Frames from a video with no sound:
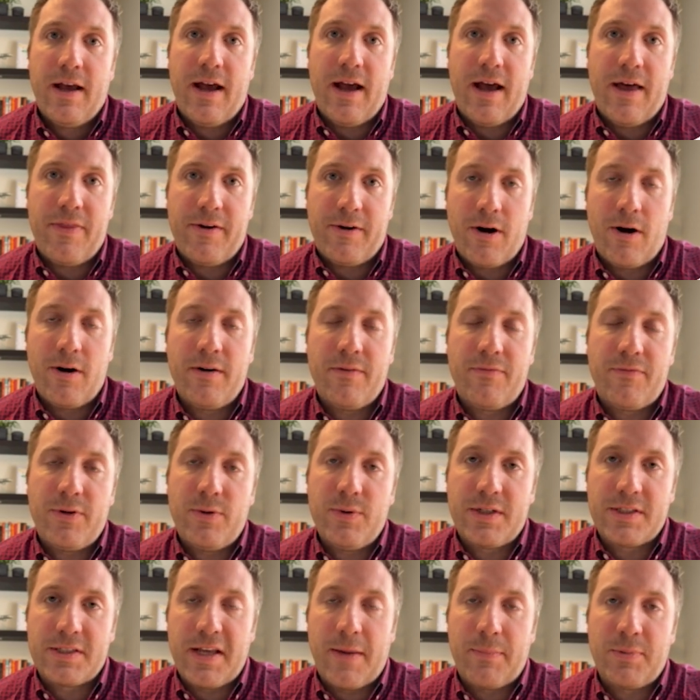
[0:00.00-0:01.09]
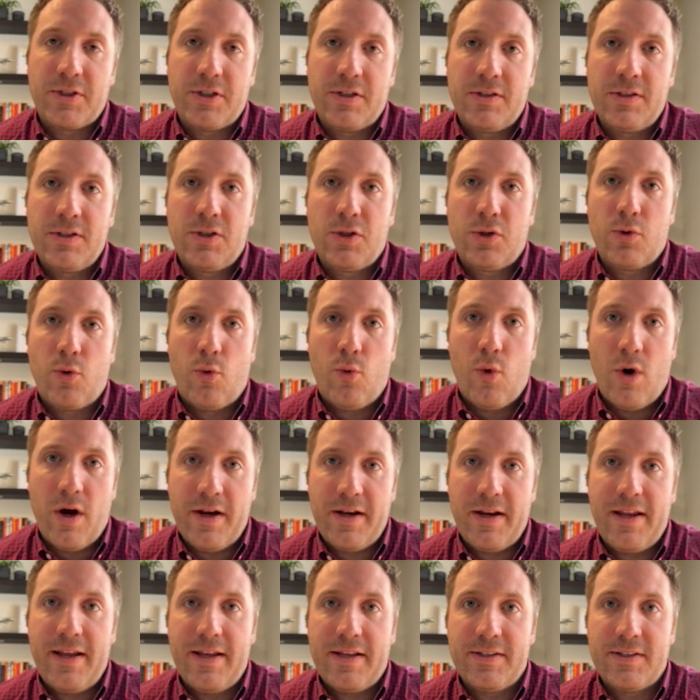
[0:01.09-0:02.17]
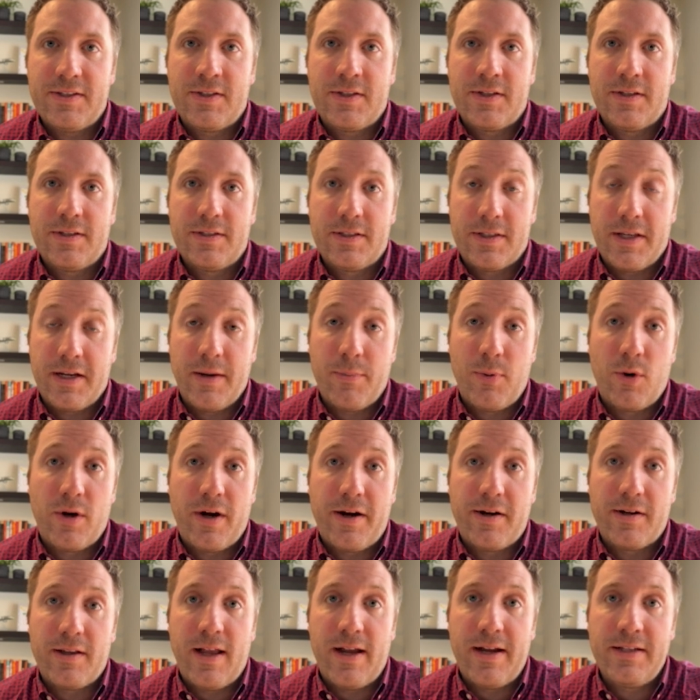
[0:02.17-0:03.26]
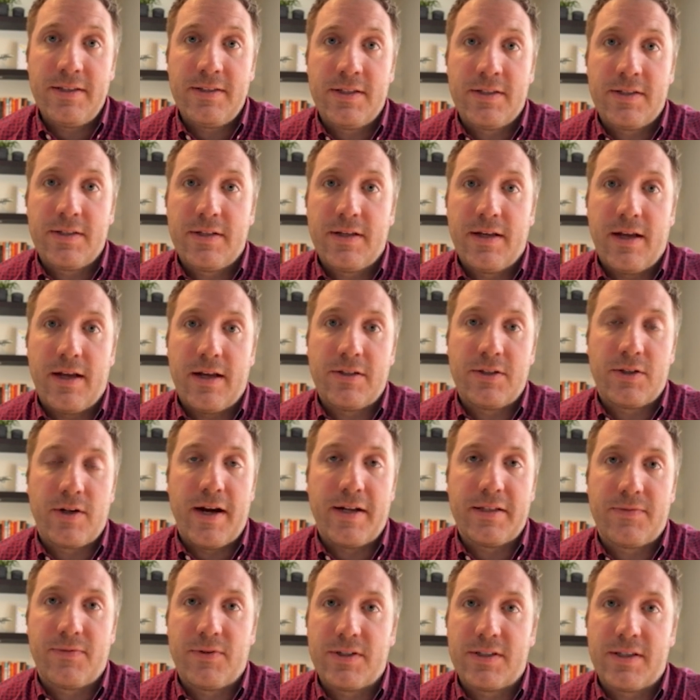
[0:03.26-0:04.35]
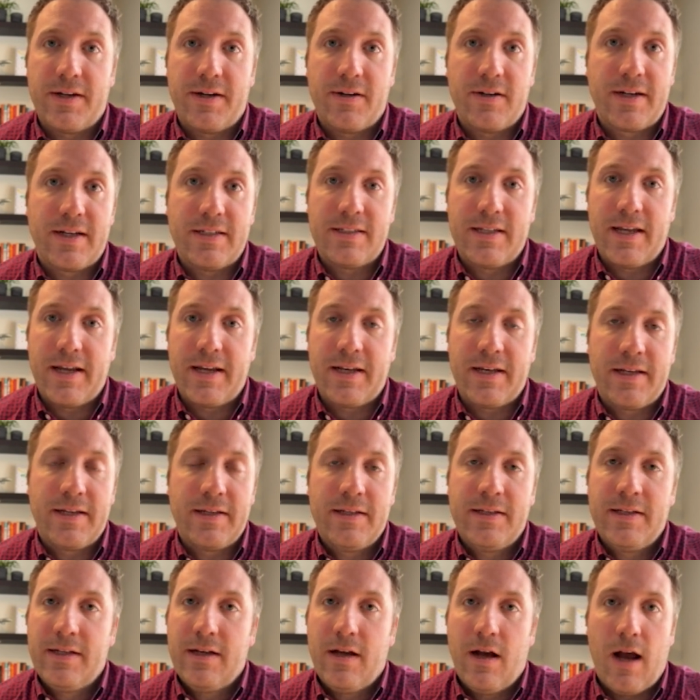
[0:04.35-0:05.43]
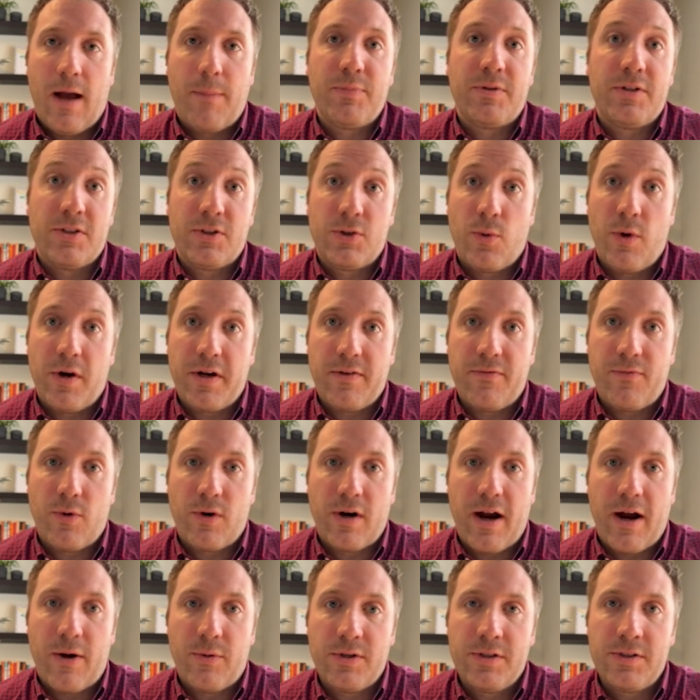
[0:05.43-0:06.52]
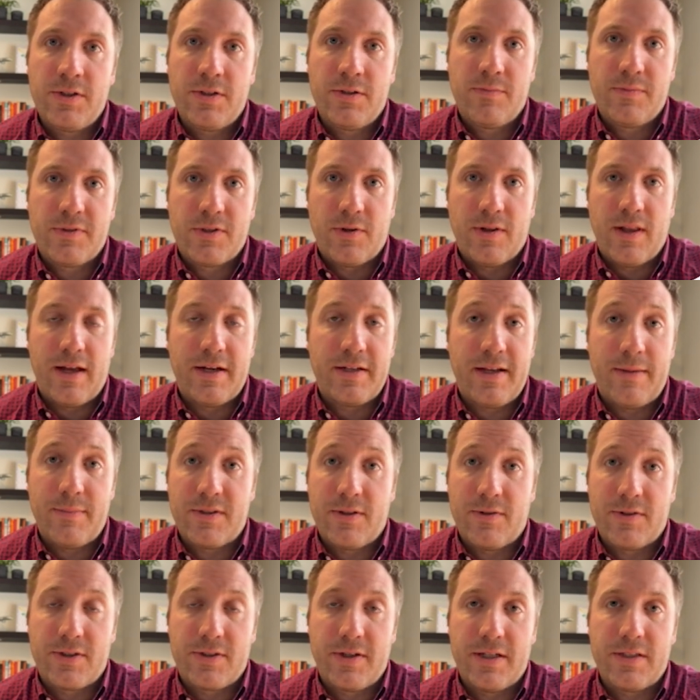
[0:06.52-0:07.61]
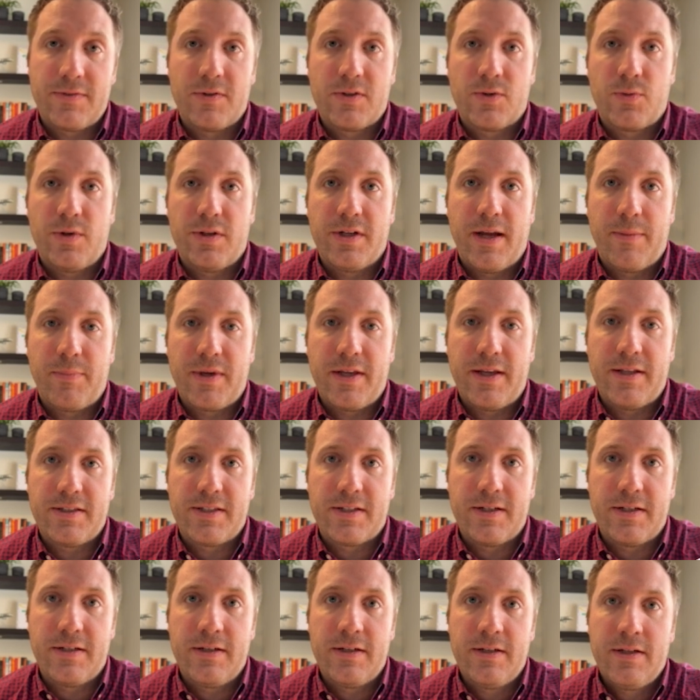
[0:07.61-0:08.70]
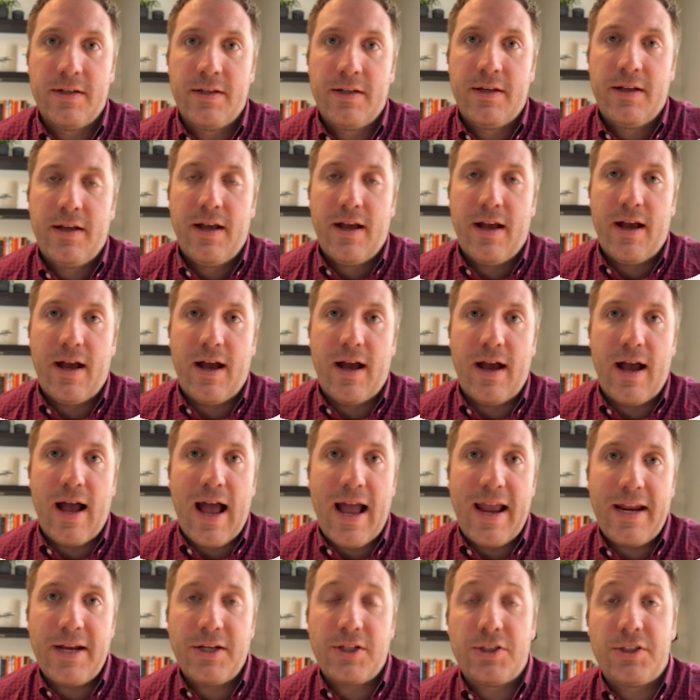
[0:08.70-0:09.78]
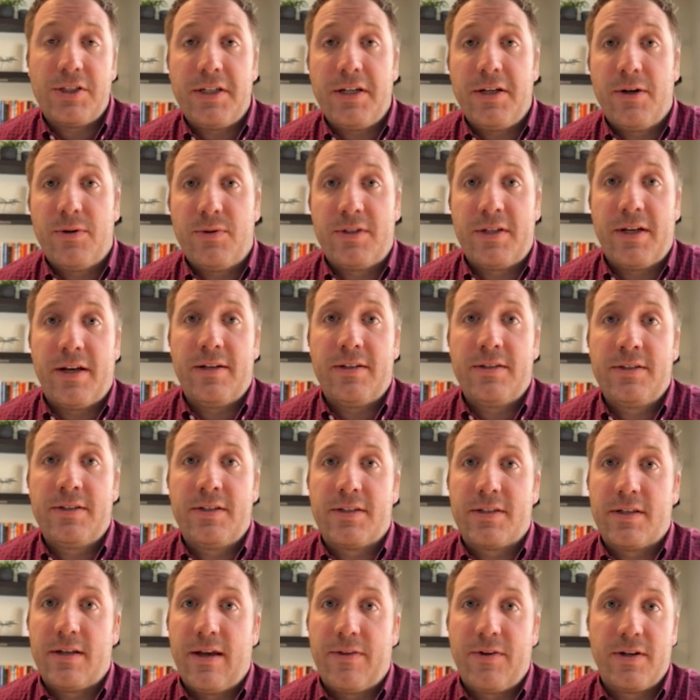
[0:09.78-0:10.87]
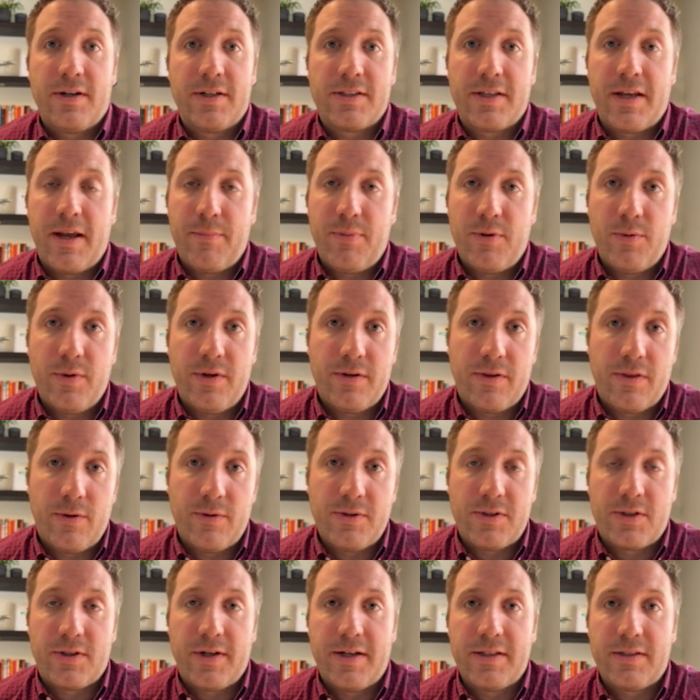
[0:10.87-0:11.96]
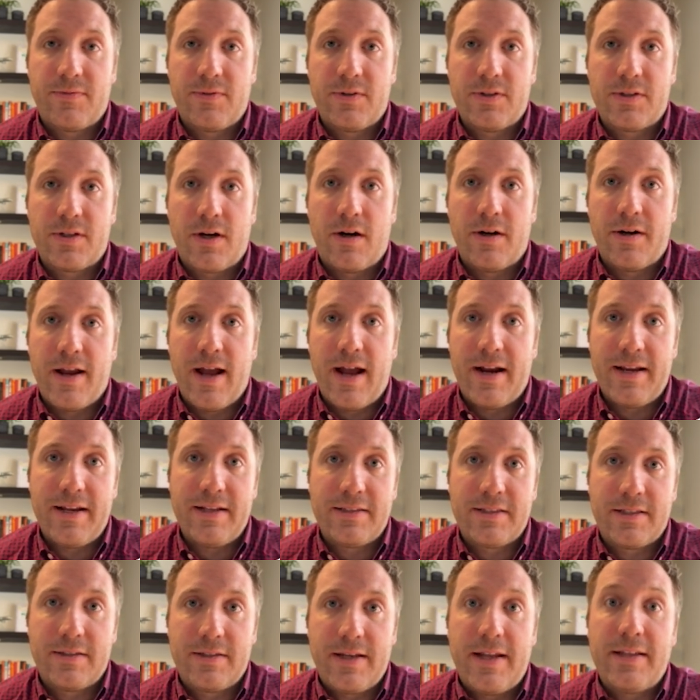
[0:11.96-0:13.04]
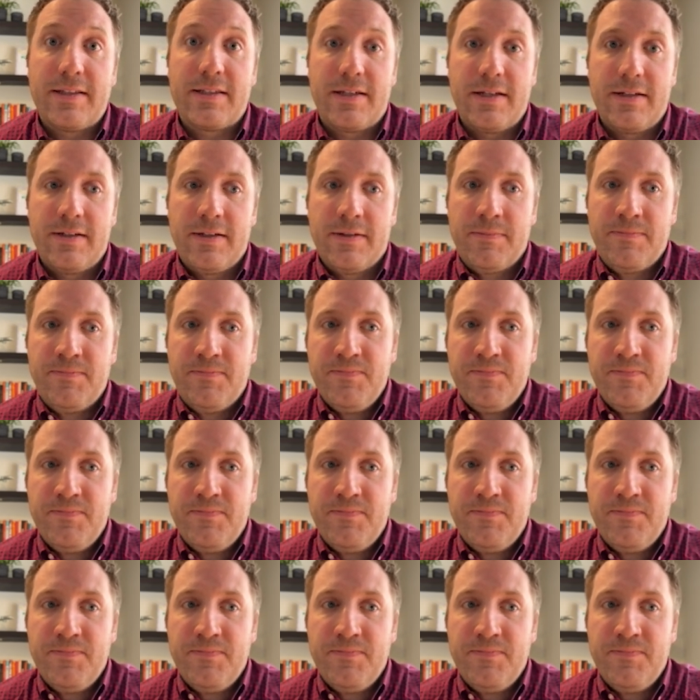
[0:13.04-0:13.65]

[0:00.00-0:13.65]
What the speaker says: There are a few exceptions. One is Singapore Airlines. Transfers there can take up to 24 hours, so a lot of times those transfers will not be instant. IHG hotels is another example where those transfers are not instant.